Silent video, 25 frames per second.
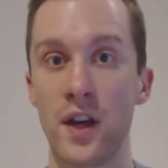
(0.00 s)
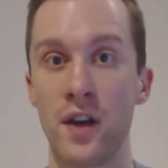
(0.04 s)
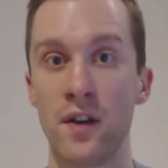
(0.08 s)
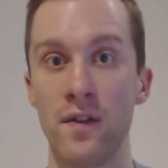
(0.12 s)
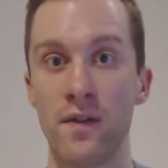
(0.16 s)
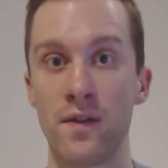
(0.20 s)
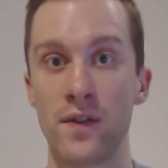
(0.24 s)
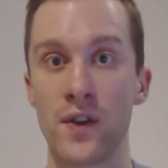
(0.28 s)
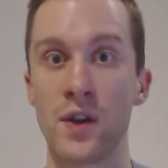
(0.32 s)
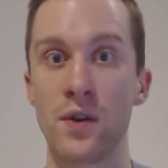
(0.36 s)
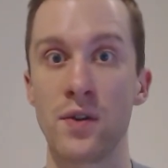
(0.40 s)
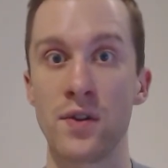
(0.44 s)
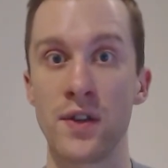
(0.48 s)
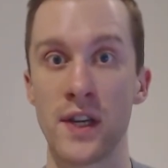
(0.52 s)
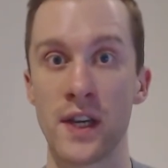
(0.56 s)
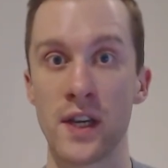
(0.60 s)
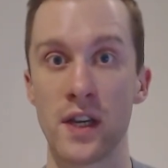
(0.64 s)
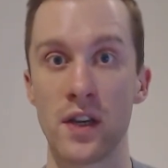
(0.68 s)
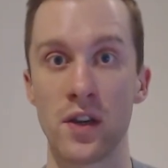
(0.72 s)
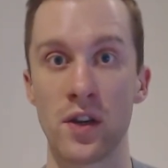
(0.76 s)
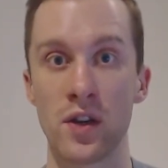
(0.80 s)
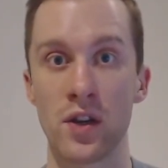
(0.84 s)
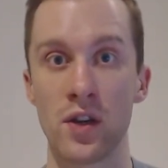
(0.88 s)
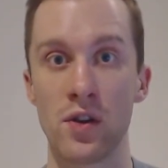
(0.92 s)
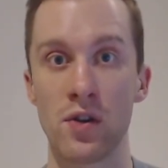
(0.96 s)
of using
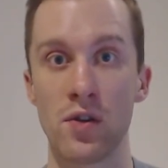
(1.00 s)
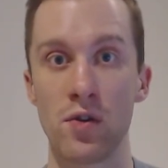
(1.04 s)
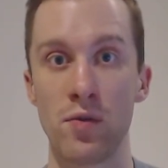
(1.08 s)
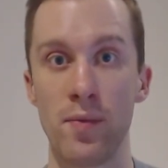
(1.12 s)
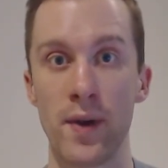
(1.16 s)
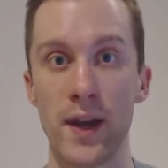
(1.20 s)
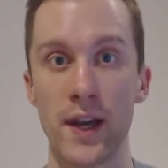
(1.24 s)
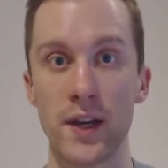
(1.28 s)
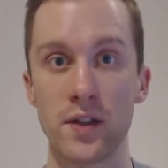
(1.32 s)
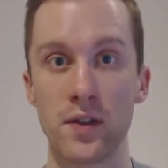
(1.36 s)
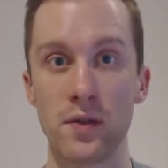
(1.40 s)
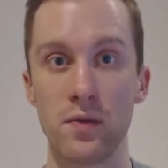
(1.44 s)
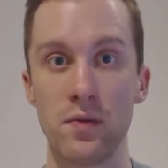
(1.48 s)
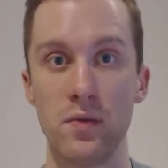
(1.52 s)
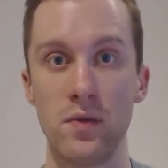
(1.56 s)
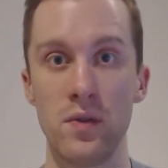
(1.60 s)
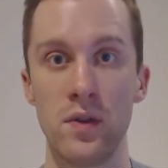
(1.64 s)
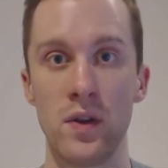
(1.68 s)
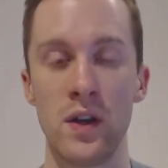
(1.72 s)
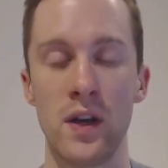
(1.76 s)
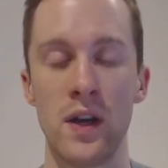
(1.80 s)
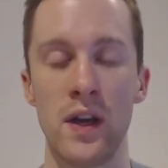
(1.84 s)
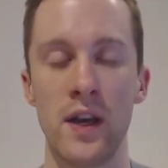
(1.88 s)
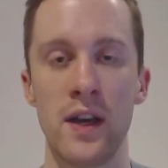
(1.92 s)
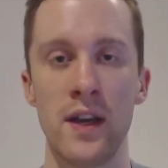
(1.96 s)
a Google Pixel
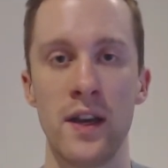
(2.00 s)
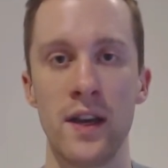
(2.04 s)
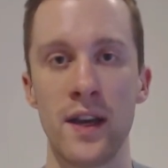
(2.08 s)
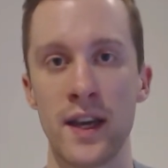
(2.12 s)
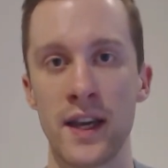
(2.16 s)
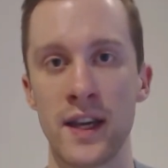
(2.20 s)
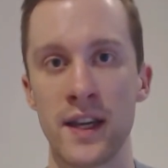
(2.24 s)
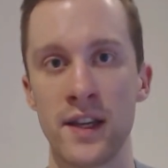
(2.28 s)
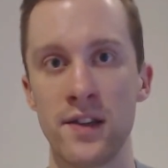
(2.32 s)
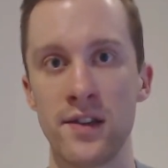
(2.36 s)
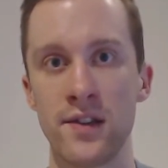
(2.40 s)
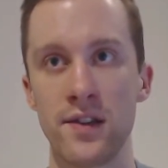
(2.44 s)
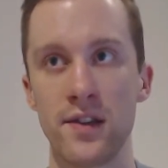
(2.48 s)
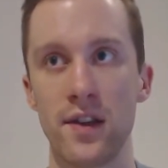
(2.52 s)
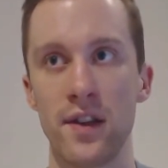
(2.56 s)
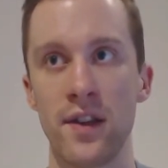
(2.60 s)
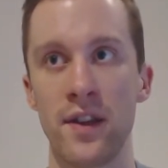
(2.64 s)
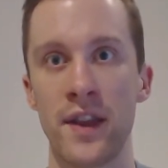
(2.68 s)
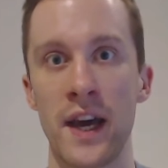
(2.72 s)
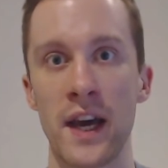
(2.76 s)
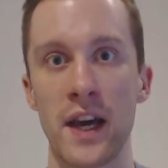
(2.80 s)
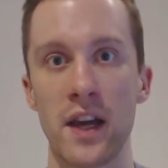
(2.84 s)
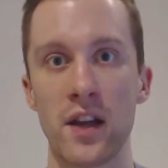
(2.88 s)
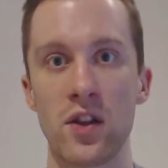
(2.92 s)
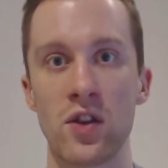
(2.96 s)
is
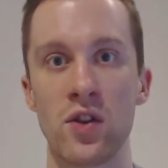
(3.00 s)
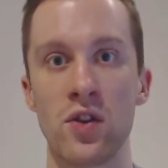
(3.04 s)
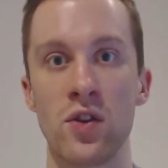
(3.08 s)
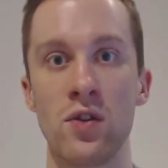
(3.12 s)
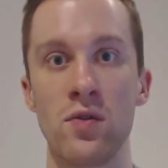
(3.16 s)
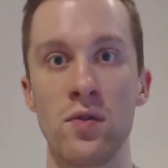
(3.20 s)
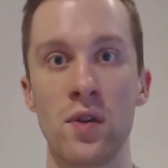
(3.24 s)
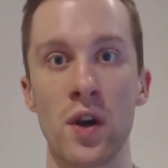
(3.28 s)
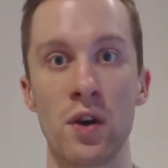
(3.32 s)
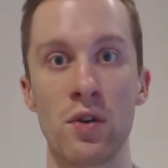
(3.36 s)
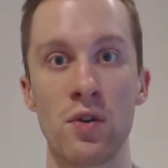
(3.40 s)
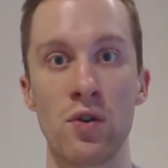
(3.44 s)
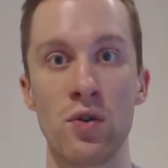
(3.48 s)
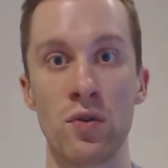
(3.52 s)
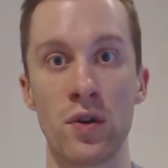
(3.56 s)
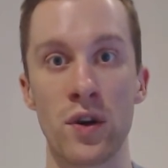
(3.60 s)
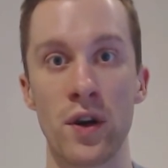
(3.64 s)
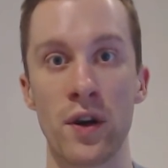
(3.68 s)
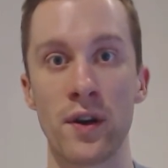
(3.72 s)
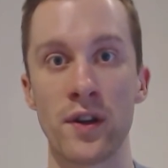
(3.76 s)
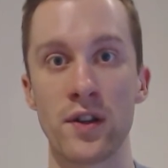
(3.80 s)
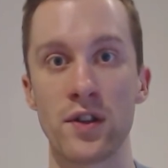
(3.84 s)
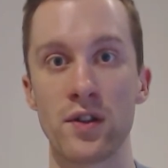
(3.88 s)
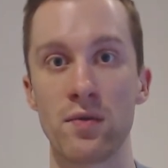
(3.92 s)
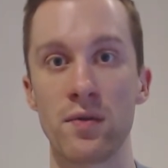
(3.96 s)
that you know you're
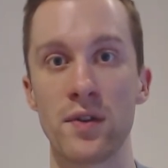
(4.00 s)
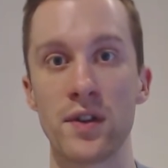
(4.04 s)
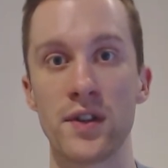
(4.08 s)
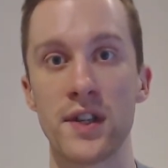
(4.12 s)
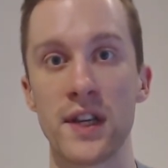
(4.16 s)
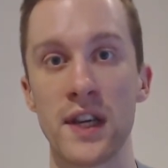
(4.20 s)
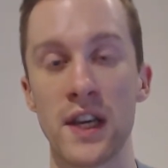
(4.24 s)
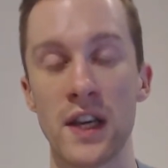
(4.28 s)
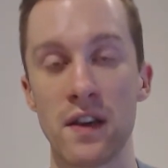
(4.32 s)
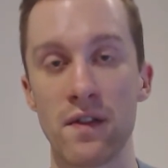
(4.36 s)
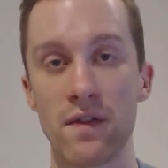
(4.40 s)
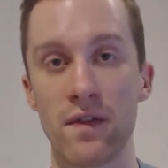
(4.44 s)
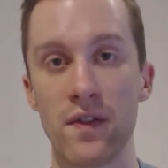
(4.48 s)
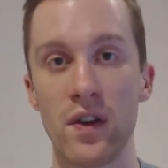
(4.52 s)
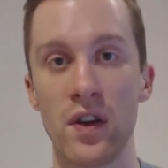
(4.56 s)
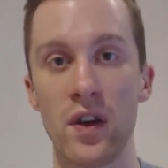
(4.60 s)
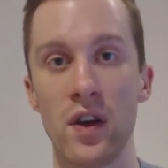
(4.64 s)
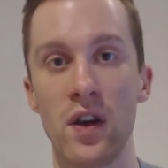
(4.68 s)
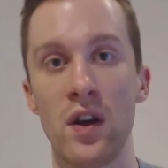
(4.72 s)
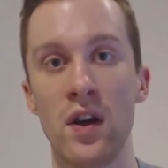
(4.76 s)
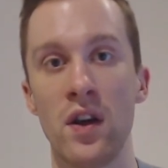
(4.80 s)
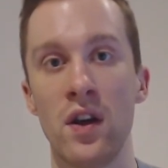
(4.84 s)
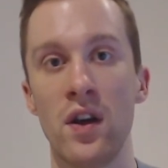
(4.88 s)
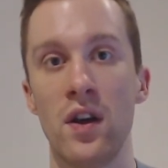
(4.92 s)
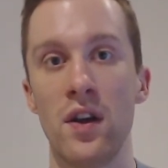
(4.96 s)
going to receive
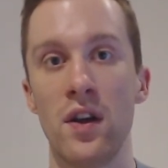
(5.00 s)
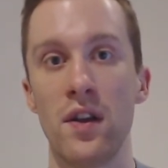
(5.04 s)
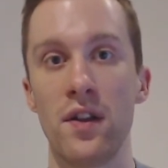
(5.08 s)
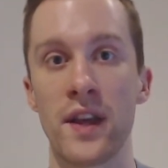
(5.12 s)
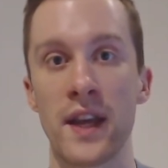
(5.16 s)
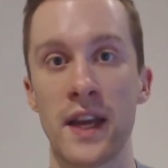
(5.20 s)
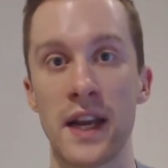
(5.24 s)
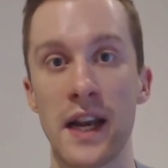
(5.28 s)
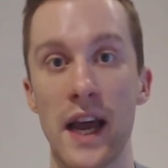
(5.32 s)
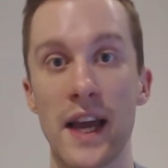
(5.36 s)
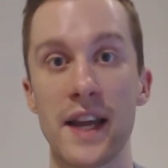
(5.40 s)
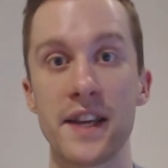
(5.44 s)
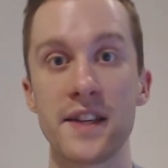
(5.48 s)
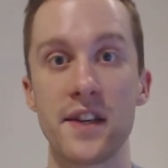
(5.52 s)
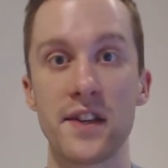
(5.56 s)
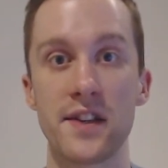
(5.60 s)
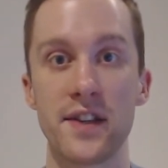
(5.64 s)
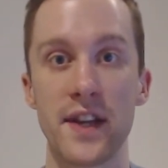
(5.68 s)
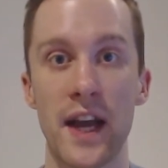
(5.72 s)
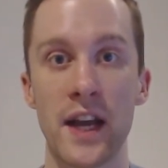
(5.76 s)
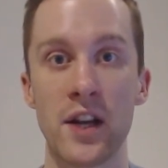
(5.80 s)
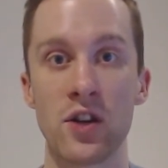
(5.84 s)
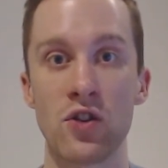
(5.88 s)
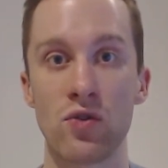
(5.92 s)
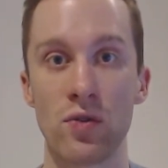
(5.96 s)
the
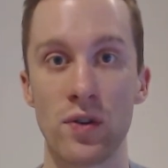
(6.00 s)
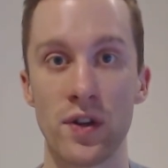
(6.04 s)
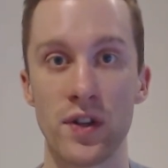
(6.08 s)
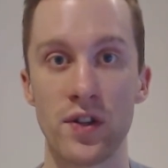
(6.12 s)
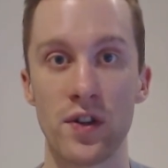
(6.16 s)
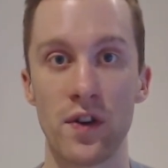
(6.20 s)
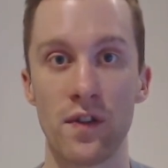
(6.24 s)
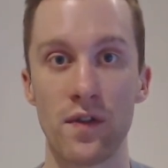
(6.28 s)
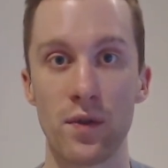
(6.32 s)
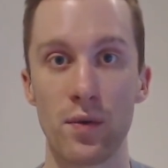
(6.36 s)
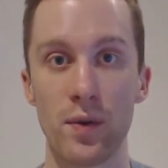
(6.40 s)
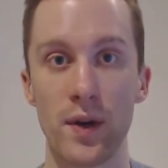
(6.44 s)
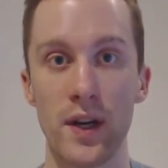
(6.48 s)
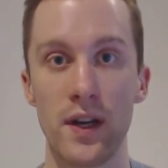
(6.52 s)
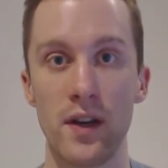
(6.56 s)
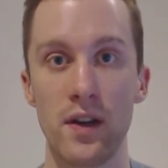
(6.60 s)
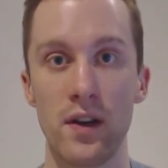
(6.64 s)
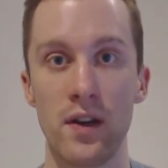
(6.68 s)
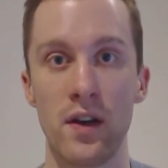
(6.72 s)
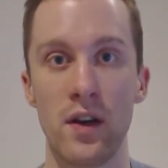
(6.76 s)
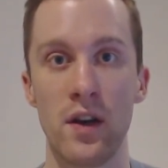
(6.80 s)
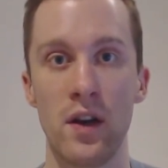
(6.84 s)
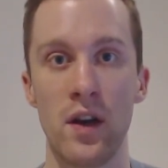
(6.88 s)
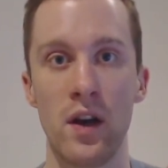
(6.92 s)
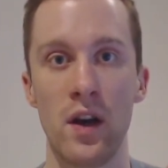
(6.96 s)
latest Android software.
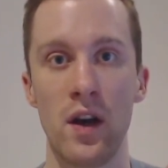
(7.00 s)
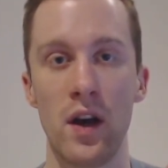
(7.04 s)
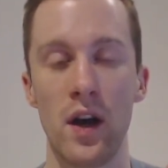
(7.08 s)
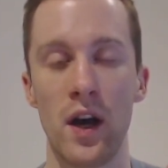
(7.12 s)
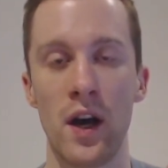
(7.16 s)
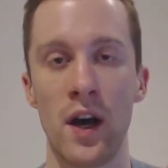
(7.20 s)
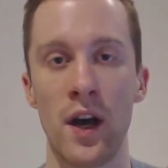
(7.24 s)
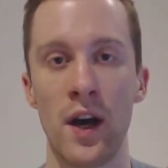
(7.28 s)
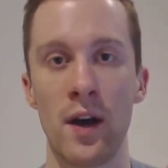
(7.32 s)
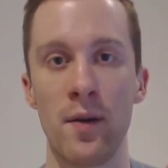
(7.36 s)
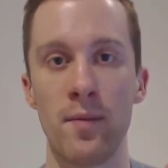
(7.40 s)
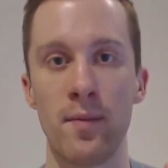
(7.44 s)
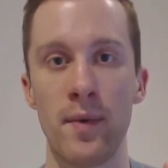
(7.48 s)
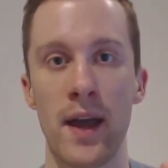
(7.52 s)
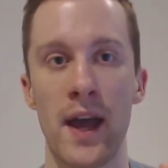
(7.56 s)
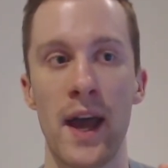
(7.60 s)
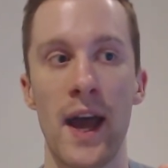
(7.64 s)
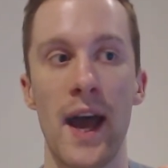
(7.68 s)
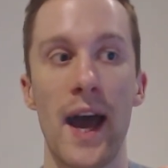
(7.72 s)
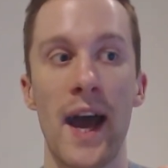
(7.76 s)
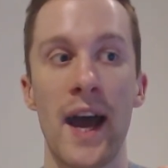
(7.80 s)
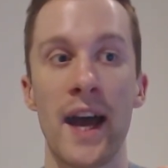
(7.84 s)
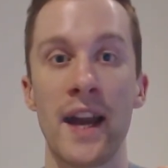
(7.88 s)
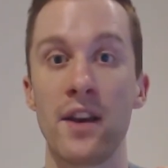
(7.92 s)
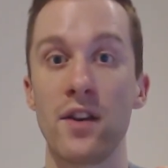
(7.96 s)

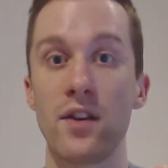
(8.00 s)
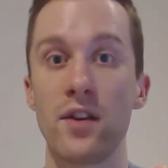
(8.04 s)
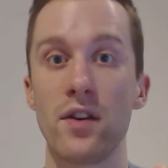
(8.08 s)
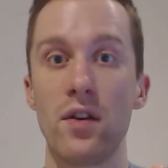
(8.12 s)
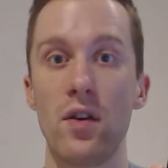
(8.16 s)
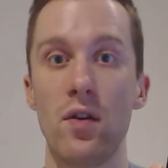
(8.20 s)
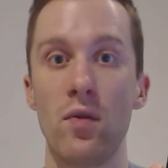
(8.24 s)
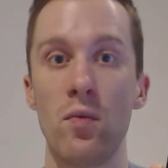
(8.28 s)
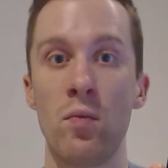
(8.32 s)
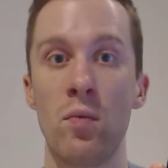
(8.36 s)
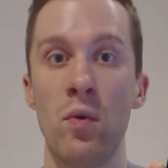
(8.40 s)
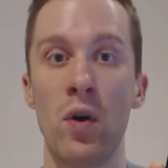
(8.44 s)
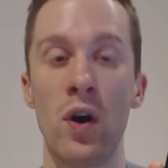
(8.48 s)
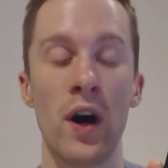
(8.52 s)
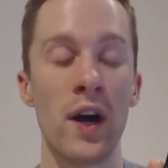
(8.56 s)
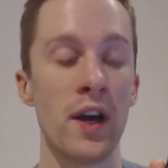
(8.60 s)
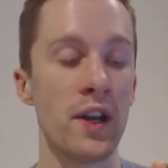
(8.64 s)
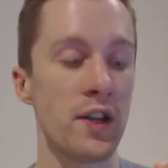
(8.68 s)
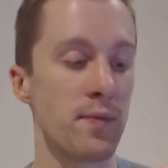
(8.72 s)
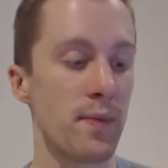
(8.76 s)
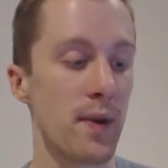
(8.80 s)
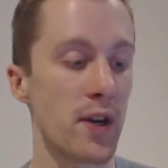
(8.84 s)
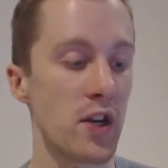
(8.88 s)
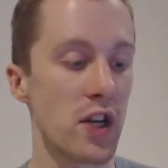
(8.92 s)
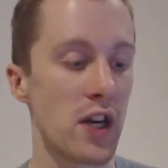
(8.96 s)
And what I
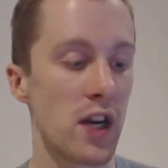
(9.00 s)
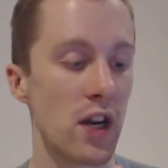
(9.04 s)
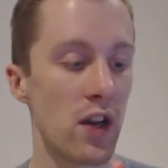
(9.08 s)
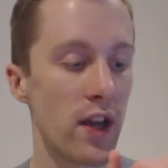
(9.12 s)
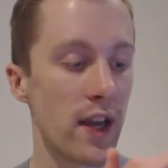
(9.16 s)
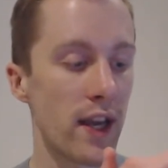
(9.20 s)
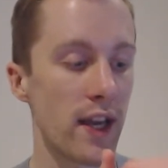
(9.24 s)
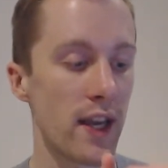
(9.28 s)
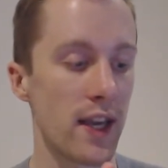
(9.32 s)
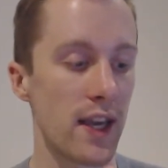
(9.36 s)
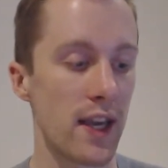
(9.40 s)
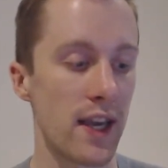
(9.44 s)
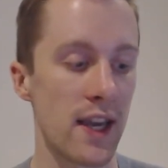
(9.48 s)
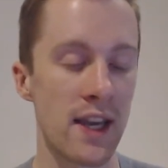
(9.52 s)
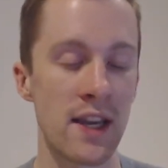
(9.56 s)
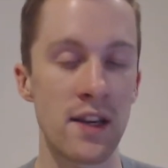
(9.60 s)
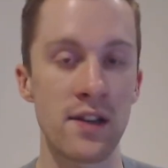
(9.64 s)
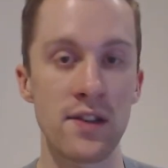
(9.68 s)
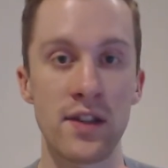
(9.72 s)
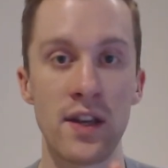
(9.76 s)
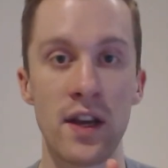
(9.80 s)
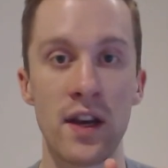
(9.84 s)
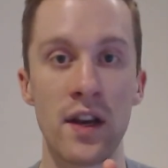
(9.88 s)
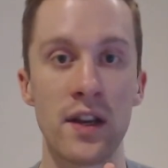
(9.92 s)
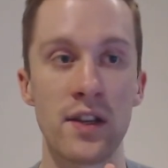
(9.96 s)
especially like
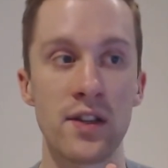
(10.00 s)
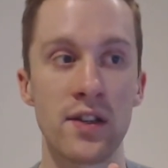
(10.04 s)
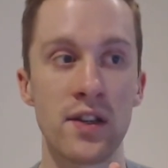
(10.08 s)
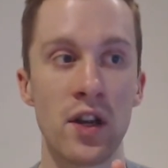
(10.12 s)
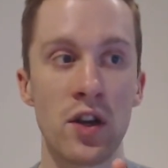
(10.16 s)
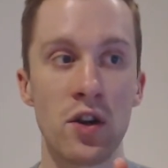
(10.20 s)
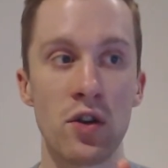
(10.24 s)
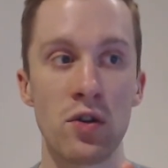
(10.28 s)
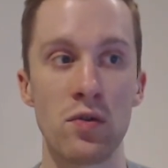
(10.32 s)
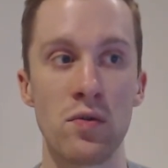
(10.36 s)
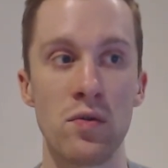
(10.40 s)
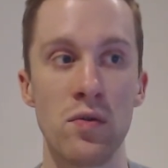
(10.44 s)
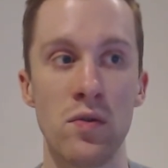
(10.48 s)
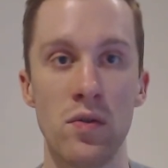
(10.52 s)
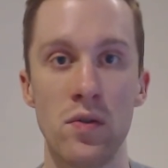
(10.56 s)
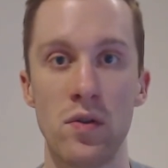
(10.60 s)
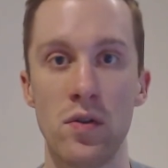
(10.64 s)
is there's no